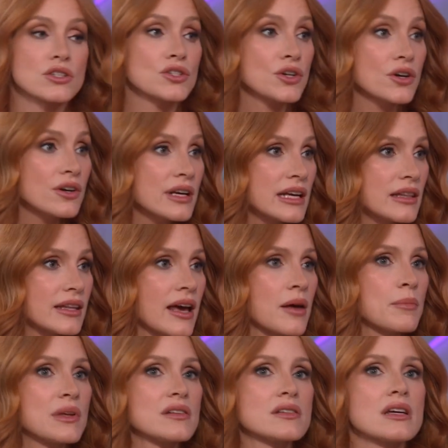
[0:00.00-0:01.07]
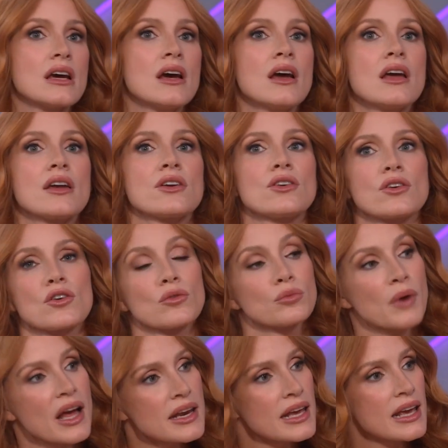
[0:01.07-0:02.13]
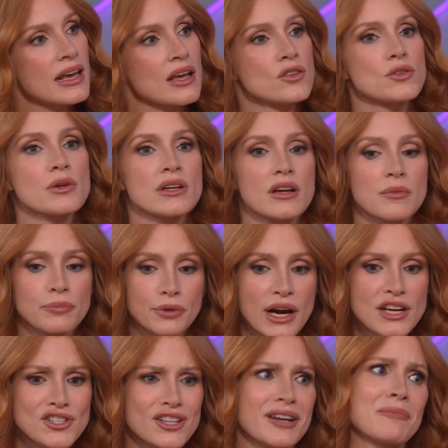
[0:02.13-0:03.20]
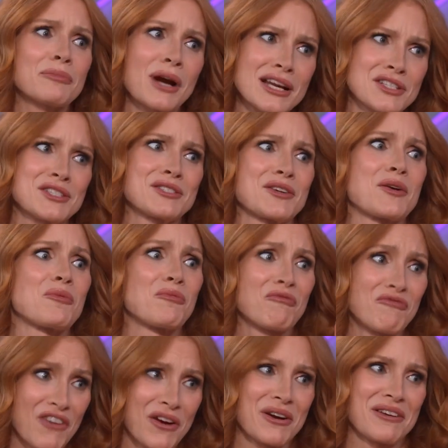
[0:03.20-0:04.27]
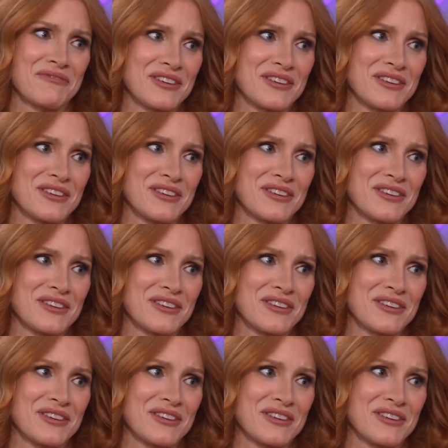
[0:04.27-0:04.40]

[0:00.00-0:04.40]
and turning them and you know, you're running and doing compression. Compressions are very